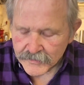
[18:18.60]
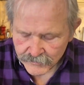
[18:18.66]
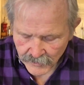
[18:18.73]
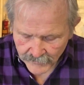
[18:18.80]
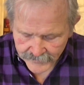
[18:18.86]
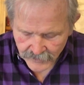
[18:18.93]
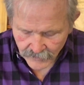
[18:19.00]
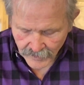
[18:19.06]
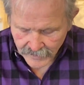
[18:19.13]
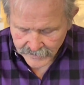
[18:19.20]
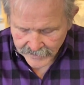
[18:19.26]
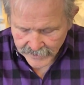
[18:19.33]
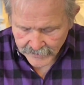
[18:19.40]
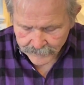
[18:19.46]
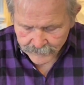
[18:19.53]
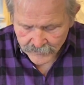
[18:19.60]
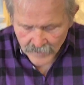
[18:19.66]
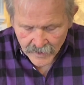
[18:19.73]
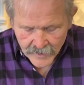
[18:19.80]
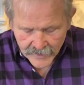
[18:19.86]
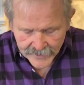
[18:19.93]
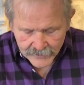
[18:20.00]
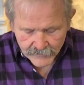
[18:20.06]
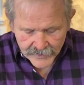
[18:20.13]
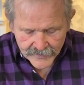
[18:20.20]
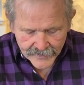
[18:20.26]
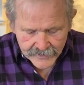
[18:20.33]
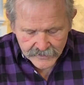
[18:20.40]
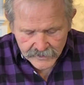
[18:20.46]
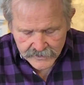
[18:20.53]
Probably too hot to eat. Anyway,
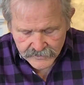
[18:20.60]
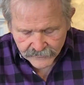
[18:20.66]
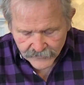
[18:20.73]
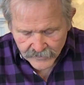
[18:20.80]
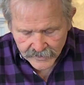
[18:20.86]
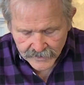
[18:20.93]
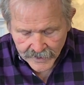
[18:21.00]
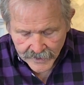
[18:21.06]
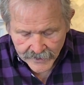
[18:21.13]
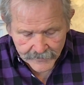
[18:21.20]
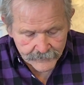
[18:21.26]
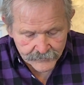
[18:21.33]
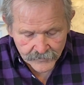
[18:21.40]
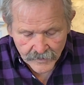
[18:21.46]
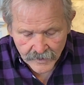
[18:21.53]
that does it for today.